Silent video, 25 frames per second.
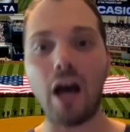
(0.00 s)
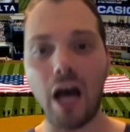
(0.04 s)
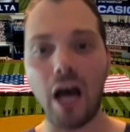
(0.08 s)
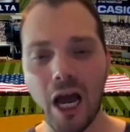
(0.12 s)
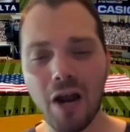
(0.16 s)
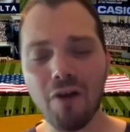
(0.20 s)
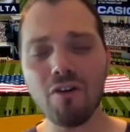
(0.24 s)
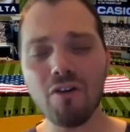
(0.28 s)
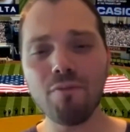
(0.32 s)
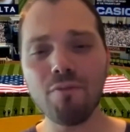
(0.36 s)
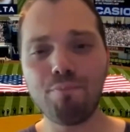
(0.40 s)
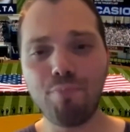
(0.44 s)

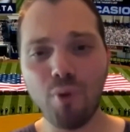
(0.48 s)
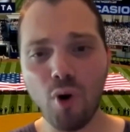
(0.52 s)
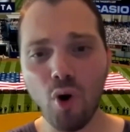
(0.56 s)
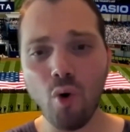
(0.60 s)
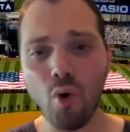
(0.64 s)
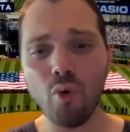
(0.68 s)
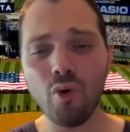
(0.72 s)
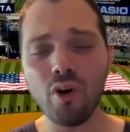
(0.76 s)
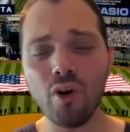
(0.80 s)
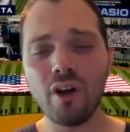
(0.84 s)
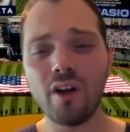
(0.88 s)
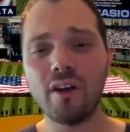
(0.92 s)
Aaron
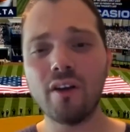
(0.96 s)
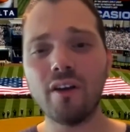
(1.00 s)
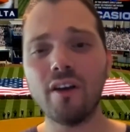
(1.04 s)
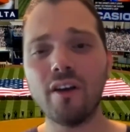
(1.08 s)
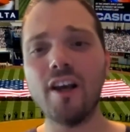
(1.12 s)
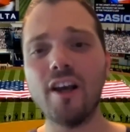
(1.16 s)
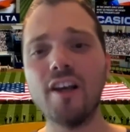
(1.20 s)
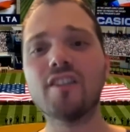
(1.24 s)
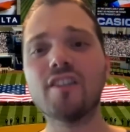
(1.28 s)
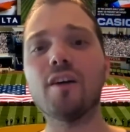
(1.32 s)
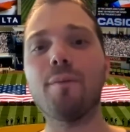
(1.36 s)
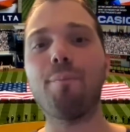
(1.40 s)
Boone
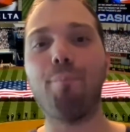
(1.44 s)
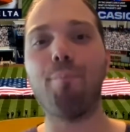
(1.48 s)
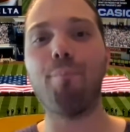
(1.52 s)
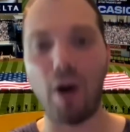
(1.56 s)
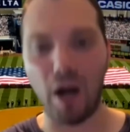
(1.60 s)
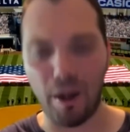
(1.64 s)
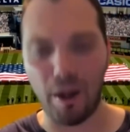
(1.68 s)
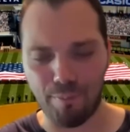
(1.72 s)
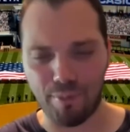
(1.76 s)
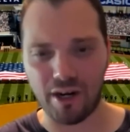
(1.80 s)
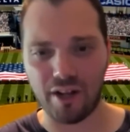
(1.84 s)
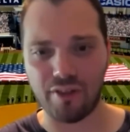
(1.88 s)
is a
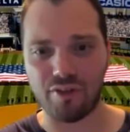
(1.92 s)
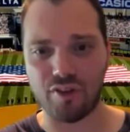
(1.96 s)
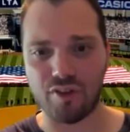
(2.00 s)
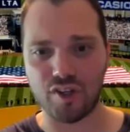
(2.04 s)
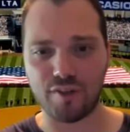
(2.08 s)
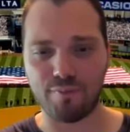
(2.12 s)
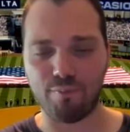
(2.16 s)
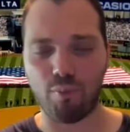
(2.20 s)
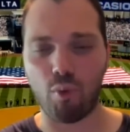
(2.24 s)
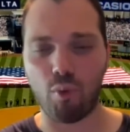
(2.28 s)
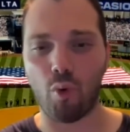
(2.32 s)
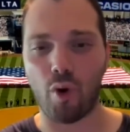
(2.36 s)
puppet at
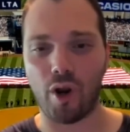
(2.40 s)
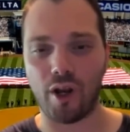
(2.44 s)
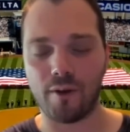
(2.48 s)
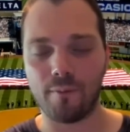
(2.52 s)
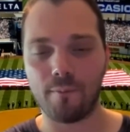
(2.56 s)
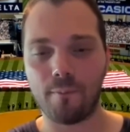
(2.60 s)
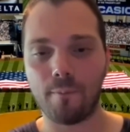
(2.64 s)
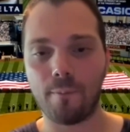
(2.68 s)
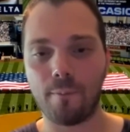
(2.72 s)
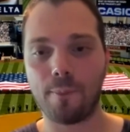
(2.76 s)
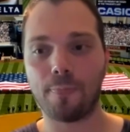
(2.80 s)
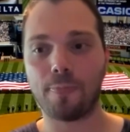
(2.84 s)
this point,
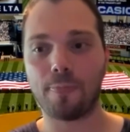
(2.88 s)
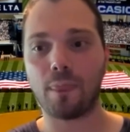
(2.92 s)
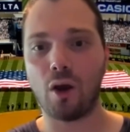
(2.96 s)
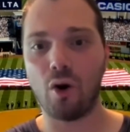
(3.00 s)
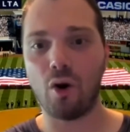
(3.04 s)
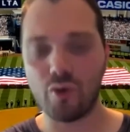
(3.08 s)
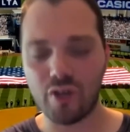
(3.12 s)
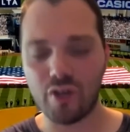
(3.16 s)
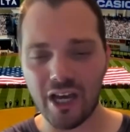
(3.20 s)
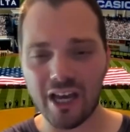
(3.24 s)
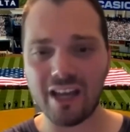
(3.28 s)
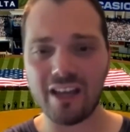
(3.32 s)

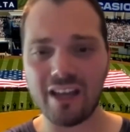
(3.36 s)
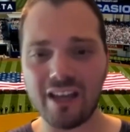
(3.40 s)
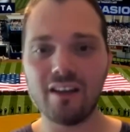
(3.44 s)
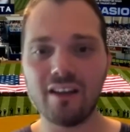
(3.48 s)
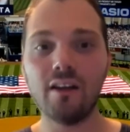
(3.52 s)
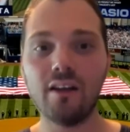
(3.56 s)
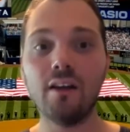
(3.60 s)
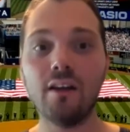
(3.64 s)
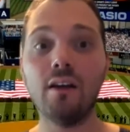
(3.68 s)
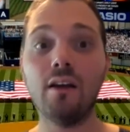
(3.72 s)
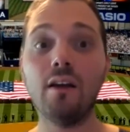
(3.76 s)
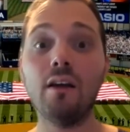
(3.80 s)
okay?
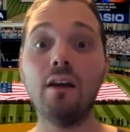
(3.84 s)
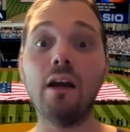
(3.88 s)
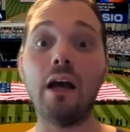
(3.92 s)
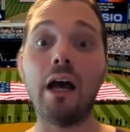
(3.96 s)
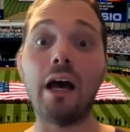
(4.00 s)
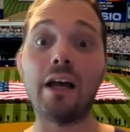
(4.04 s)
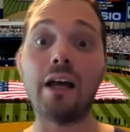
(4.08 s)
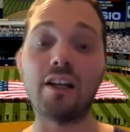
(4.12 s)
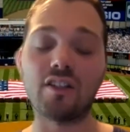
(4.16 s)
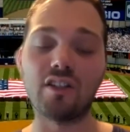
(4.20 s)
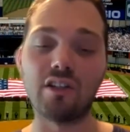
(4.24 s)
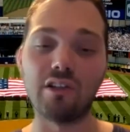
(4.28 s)

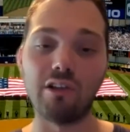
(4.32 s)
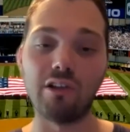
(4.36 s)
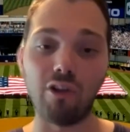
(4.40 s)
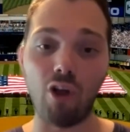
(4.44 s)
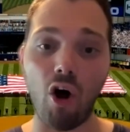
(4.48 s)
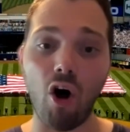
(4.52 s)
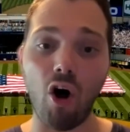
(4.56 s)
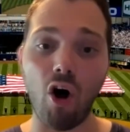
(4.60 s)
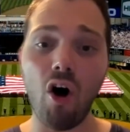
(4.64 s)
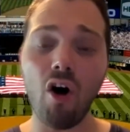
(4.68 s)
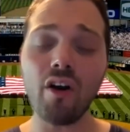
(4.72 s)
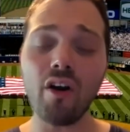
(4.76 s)
And as
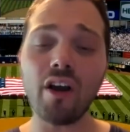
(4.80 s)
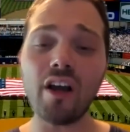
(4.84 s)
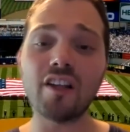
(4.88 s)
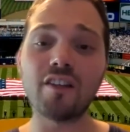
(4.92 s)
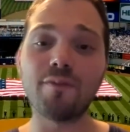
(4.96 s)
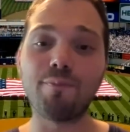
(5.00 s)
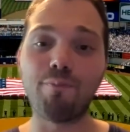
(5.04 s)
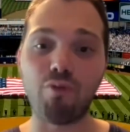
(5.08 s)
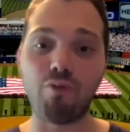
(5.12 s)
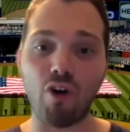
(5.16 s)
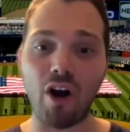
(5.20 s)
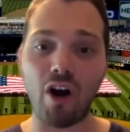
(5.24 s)
long
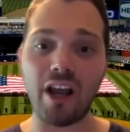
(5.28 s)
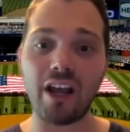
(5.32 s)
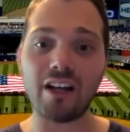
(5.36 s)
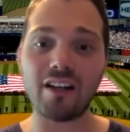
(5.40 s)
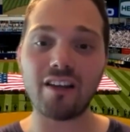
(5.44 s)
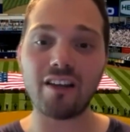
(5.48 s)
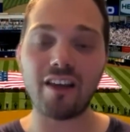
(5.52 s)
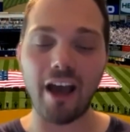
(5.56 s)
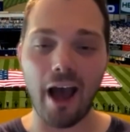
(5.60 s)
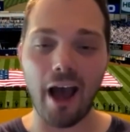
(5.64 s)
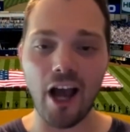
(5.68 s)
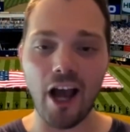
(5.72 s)
as
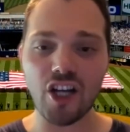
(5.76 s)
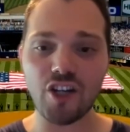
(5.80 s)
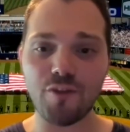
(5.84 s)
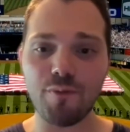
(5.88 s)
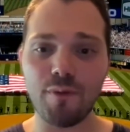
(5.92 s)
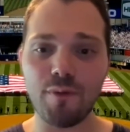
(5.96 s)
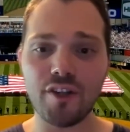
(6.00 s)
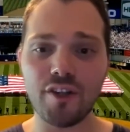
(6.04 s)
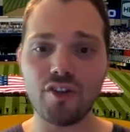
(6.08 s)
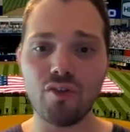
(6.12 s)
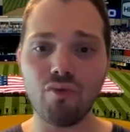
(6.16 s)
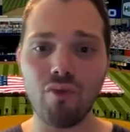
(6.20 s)
Brian
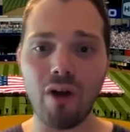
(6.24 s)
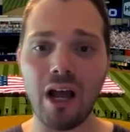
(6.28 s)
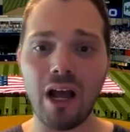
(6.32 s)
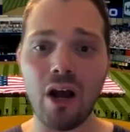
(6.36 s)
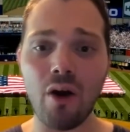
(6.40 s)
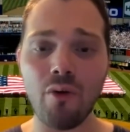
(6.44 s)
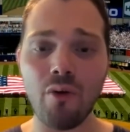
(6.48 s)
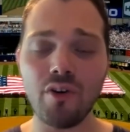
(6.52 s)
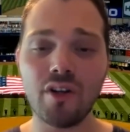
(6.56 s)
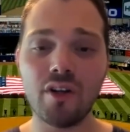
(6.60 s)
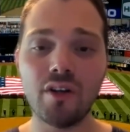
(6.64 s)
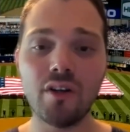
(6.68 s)
Cashman is
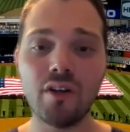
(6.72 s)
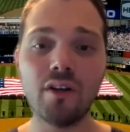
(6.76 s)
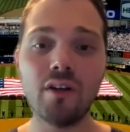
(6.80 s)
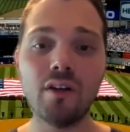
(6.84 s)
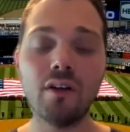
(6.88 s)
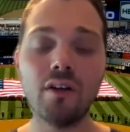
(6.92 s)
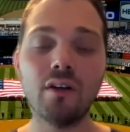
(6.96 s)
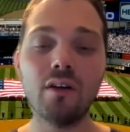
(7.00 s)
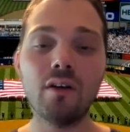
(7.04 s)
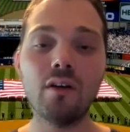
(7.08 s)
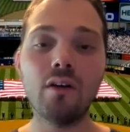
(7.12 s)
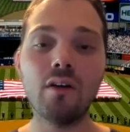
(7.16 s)
around,
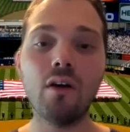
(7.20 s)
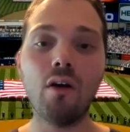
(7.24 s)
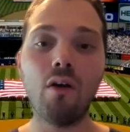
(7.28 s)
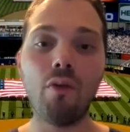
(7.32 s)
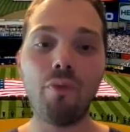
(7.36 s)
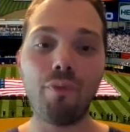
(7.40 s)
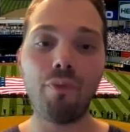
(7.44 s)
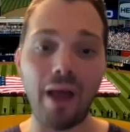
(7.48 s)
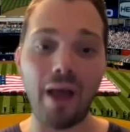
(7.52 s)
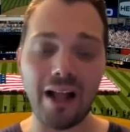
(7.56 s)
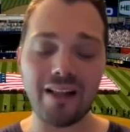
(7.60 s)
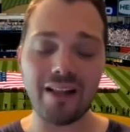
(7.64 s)

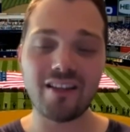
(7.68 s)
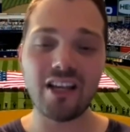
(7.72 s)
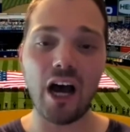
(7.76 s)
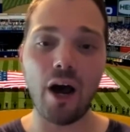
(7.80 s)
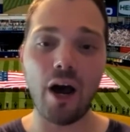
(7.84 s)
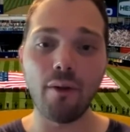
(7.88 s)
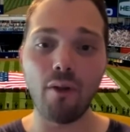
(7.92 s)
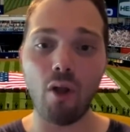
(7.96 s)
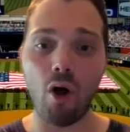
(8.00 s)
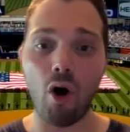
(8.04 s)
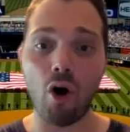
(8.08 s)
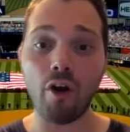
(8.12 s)
that's
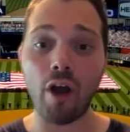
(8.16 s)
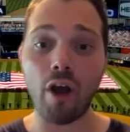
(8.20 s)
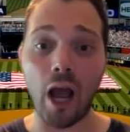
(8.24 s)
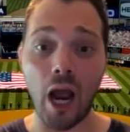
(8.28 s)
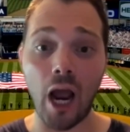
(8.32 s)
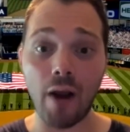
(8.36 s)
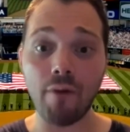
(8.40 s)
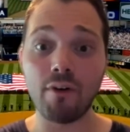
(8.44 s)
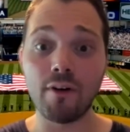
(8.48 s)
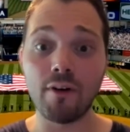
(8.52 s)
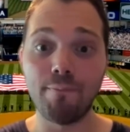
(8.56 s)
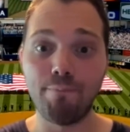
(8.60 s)
how long
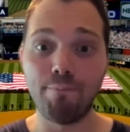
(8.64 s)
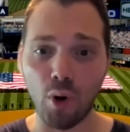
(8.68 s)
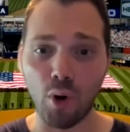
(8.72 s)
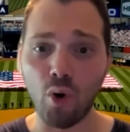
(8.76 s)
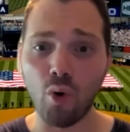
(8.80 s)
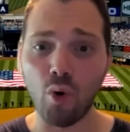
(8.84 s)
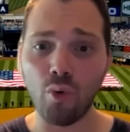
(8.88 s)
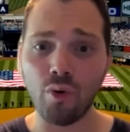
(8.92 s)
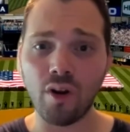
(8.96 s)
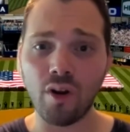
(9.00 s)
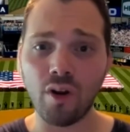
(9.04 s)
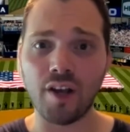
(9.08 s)
Aaron
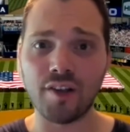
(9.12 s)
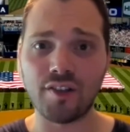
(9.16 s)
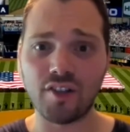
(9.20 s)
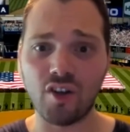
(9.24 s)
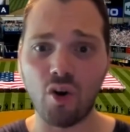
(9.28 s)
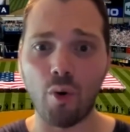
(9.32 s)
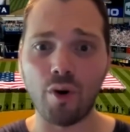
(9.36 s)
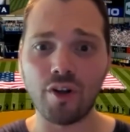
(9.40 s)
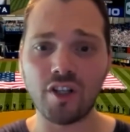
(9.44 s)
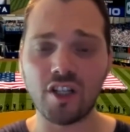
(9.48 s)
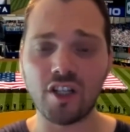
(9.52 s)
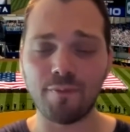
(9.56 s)
Boone is
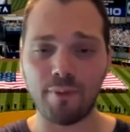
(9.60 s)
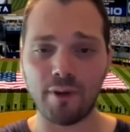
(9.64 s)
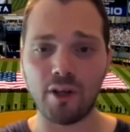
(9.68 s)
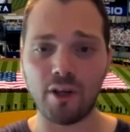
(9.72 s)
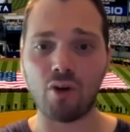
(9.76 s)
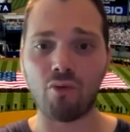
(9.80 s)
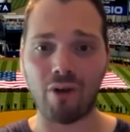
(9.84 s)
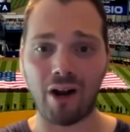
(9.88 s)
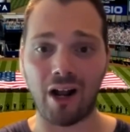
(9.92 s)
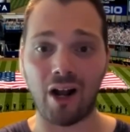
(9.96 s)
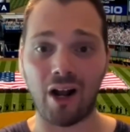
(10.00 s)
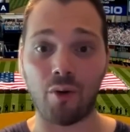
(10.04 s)
going to
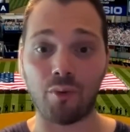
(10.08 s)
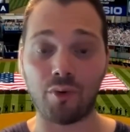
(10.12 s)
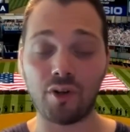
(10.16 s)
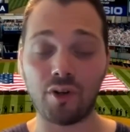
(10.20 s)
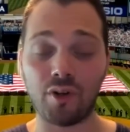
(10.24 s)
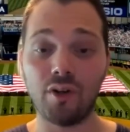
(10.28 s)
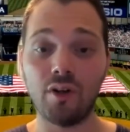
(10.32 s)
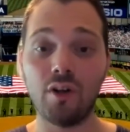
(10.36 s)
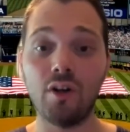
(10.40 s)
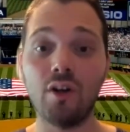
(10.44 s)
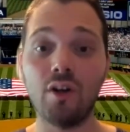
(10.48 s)
be around.